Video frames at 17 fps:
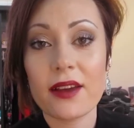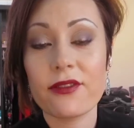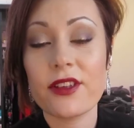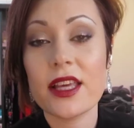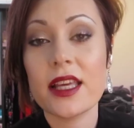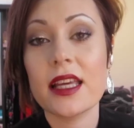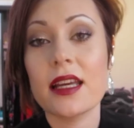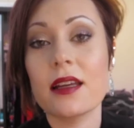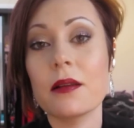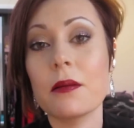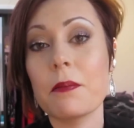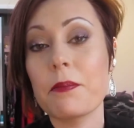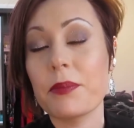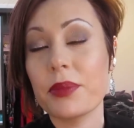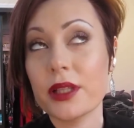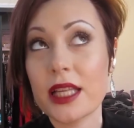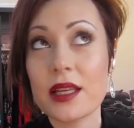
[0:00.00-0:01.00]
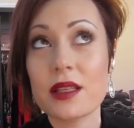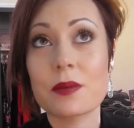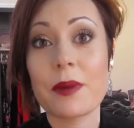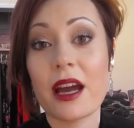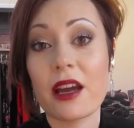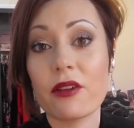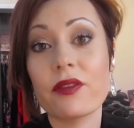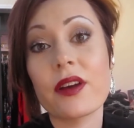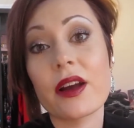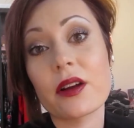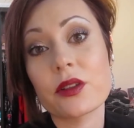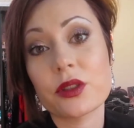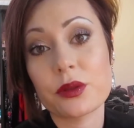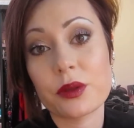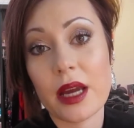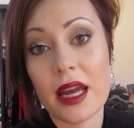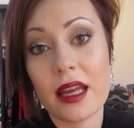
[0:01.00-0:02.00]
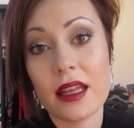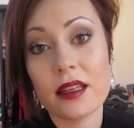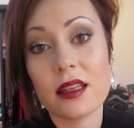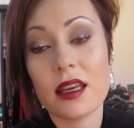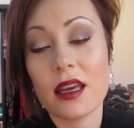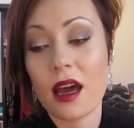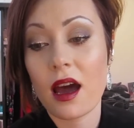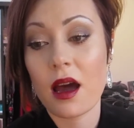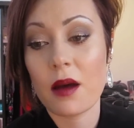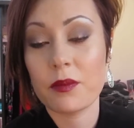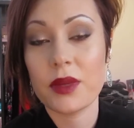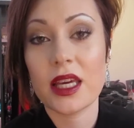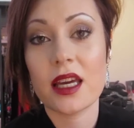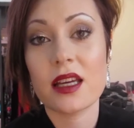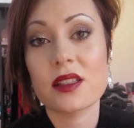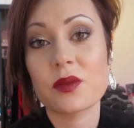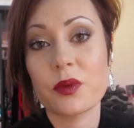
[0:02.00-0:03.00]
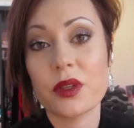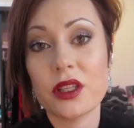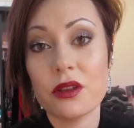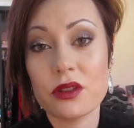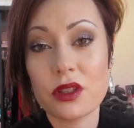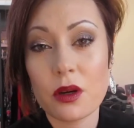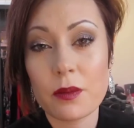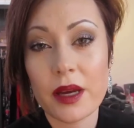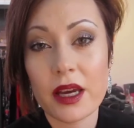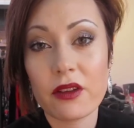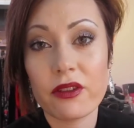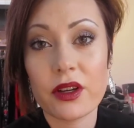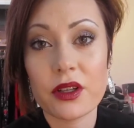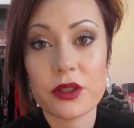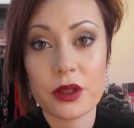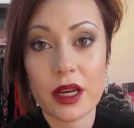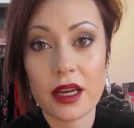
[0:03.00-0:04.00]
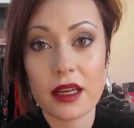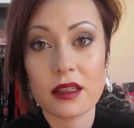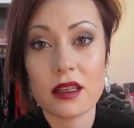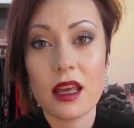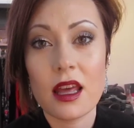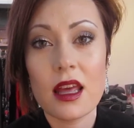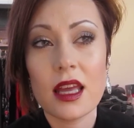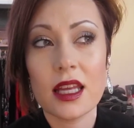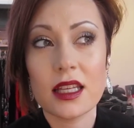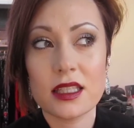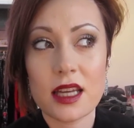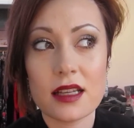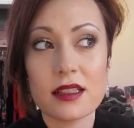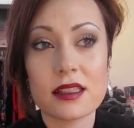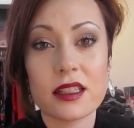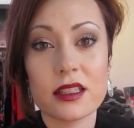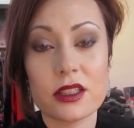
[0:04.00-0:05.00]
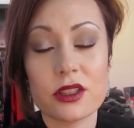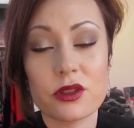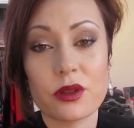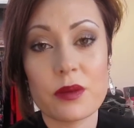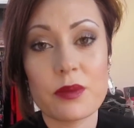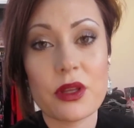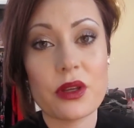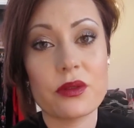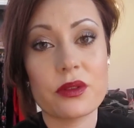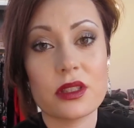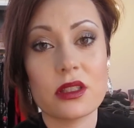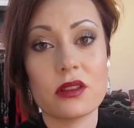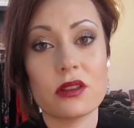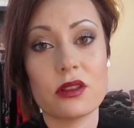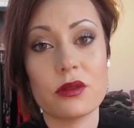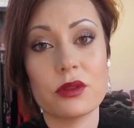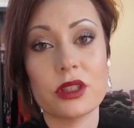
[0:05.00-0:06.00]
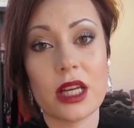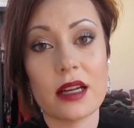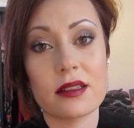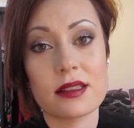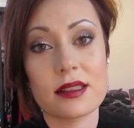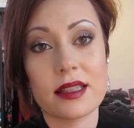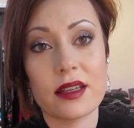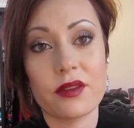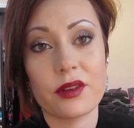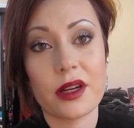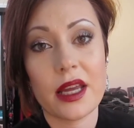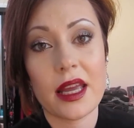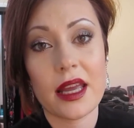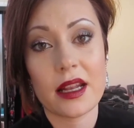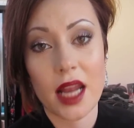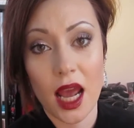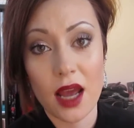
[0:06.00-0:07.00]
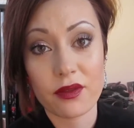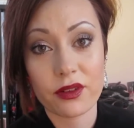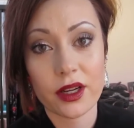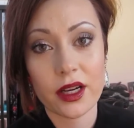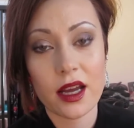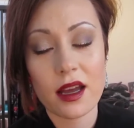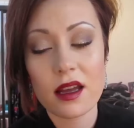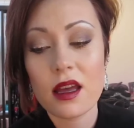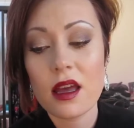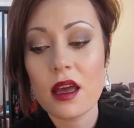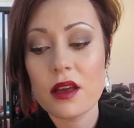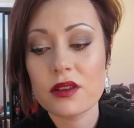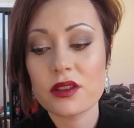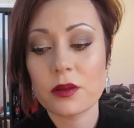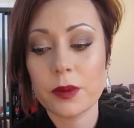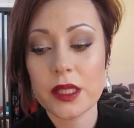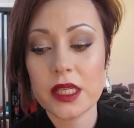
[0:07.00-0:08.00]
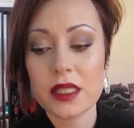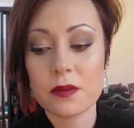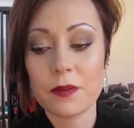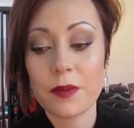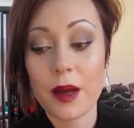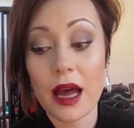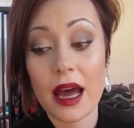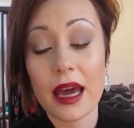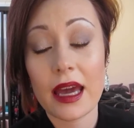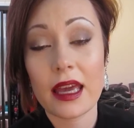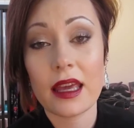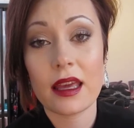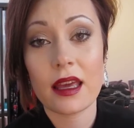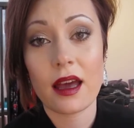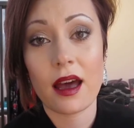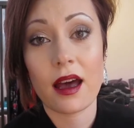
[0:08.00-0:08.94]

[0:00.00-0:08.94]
vegan, please buy fair trade, because when you don't buy fair trade, it does contribute to child slavery in Africa. So please buy